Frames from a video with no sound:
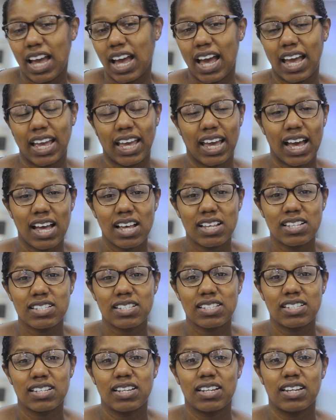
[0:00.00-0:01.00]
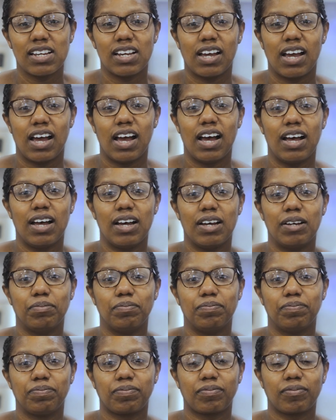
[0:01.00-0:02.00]
I guess.
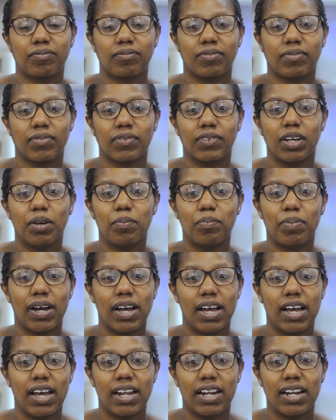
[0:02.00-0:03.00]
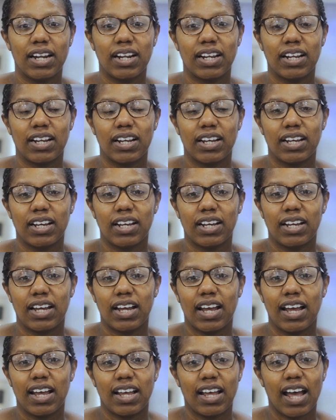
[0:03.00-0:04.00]
But
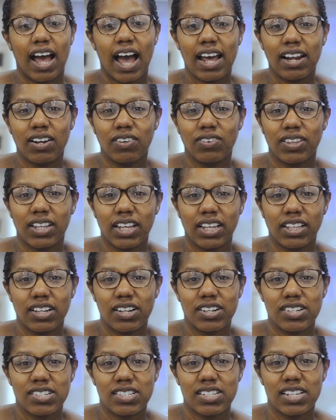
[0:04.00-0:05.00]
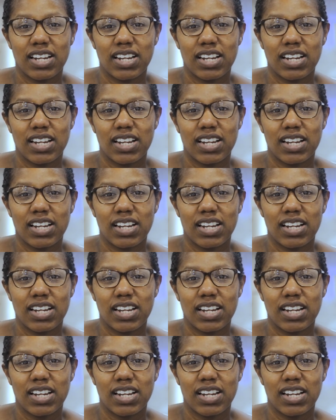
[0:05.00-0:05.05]
I don't think there's